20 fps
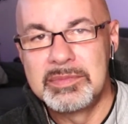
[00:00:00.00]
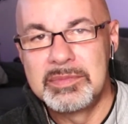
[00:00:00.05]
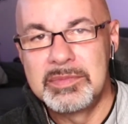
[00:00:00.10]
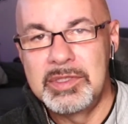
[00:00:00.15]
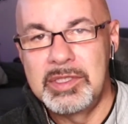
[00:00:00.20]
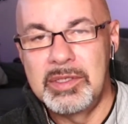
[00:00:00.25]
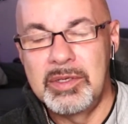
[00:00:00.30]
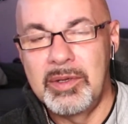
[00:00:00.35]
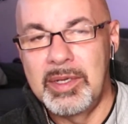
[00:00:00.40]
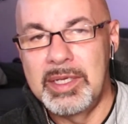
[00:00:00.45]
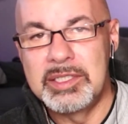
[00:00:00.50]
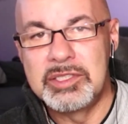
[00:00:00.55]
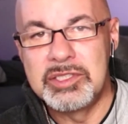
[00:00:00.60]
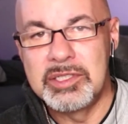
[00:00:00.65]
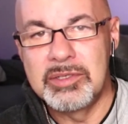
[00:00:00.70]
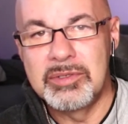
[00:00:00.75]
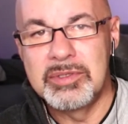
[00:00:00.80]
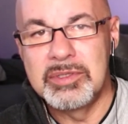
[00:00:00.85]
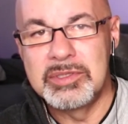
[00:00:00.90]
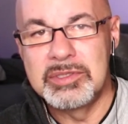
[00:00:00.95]
you know,
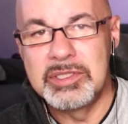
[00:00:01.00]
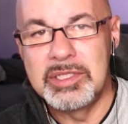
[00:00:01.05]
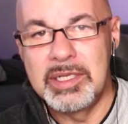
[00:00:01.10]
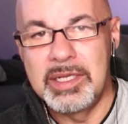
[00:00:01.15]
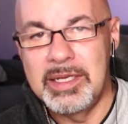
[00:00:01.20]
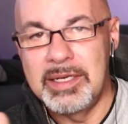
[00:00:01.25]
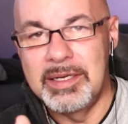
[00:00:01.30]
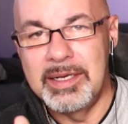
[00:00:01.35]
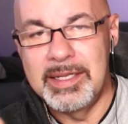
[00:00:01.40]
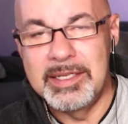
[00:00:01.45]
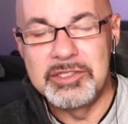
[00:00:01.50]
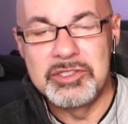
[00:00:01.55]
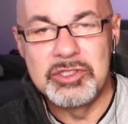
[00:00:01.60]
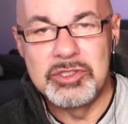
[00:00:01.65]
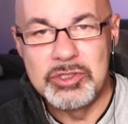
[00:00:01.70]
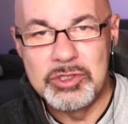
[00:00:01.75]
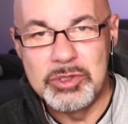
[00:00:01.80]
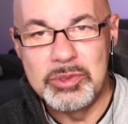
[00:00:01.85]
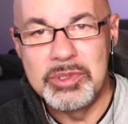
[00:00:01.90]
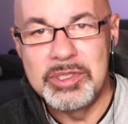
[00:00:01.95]
ancient Christianity,
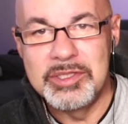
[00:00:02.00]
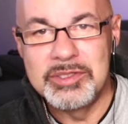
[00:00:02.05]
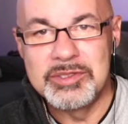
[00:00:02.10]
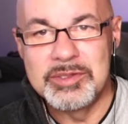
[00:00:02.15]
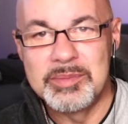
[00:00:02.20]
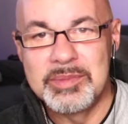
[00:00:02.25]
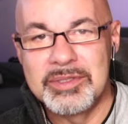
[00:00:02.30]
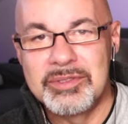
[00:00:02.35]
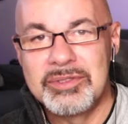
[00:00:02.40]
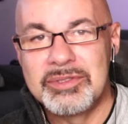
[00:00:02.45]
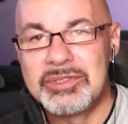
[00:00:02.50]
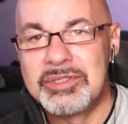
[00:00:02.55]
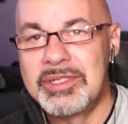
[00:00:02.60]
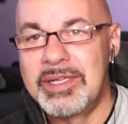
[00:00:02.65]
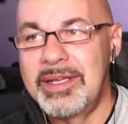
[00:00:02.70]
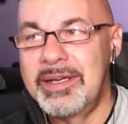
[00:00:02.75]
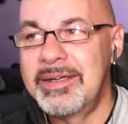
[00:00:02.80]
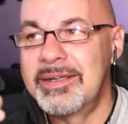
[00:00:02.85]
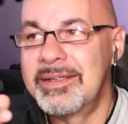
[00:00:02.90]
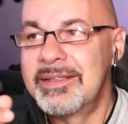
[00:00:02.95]
ancient Judaism and
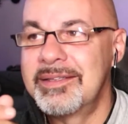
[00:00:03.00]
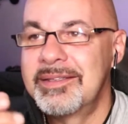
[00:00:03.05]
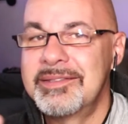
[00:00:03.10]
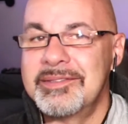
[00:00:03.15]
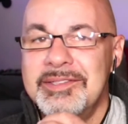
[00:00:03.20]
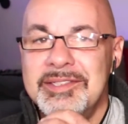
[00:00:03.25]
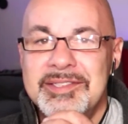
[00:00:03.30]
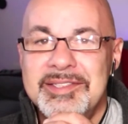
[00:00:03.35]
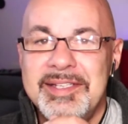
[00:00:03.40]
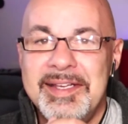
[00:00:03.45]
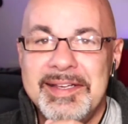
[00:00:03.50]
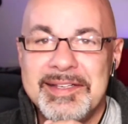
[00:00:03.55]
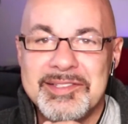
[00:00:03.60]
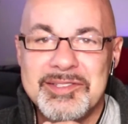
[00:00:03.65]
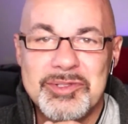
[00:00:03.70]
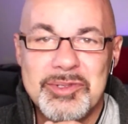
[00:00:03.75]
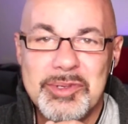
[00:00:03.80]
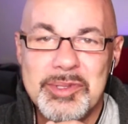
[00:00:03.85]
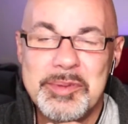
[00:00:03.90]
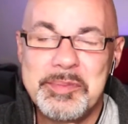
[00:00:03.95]
Christianity and the
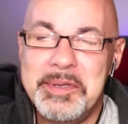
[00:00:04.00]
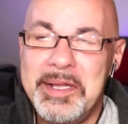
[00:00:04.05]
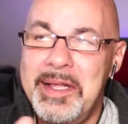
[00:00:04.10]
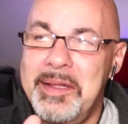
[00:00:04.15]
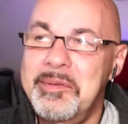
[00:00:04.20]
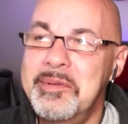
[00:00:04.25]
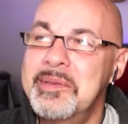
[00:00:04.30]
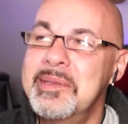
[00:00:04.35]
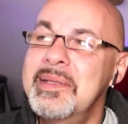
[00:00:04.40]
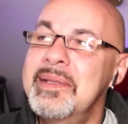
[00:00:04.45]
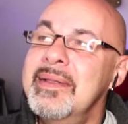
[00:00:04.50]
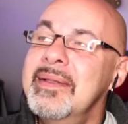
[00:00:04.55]
text or the Bible.